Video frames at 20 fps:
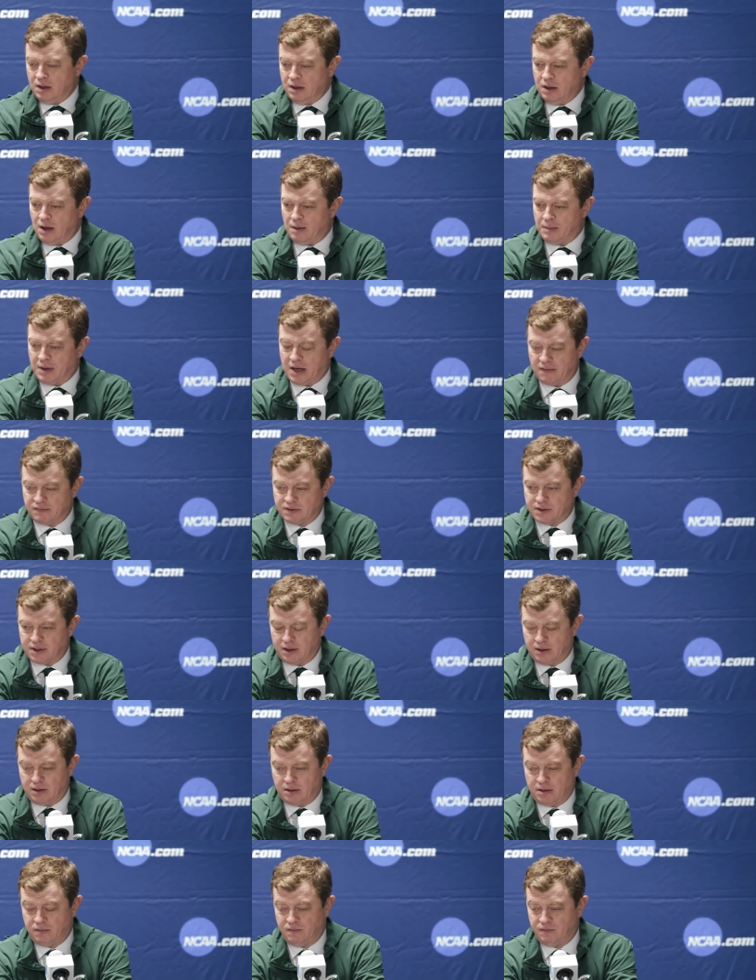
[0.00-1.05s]
Yeah, I mean, obviously,
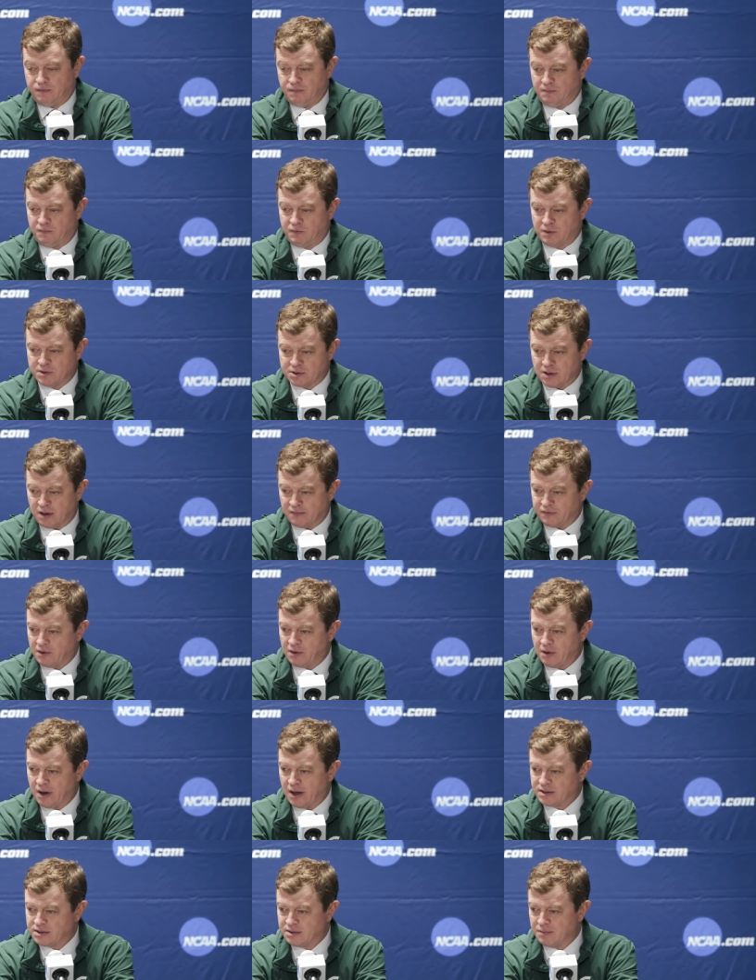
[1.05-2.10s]
first off,
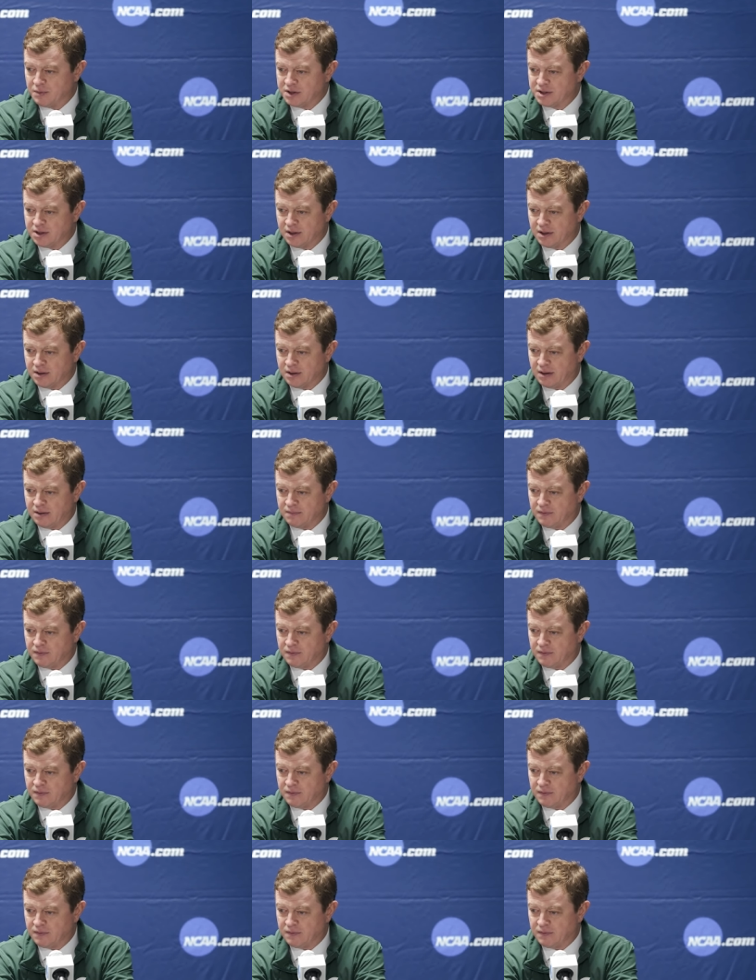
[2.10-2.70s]
congrats to Michigan.